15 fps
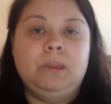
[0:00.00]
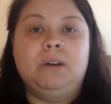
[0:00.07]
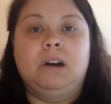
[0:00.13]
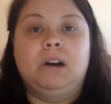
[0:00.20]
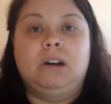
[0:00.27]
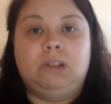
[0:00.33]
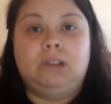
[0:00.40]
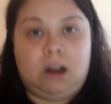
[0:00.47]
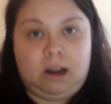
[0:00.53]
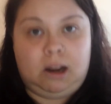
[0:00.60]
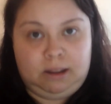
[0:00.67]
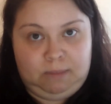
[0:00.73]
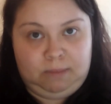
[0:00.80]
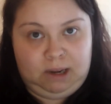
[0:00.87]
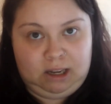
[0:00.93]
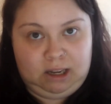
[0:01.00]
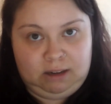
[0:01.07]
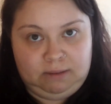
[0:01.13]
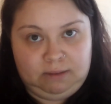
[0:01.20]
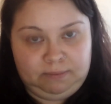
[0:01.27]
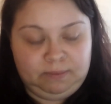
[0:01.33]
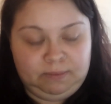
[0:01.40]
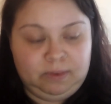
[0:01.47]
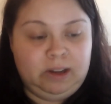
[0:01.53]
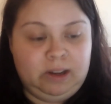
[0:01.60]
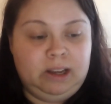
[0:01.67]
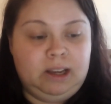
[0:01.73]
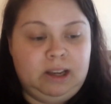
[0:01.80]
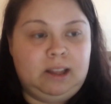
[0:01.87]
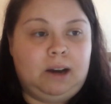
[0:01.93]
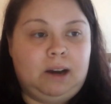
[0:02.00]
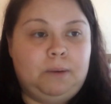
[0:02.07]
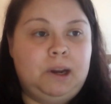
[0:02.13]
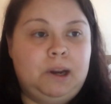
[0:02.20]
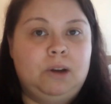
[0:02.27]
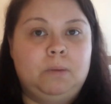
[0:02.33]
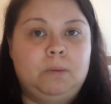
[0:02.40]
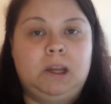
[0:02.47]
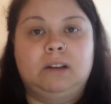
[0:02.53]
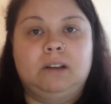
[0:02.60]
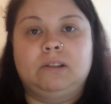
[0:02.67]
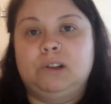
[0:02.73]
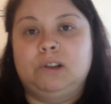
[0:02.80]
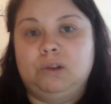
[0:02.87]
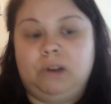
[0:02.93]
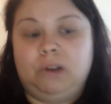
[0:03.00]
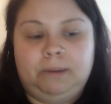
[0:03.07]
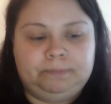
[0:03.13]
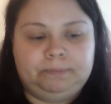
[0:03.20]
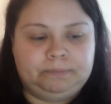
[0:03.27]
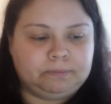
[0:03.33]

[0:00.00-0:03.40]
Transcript: we're going to lock the meeting. That way nobody else can join.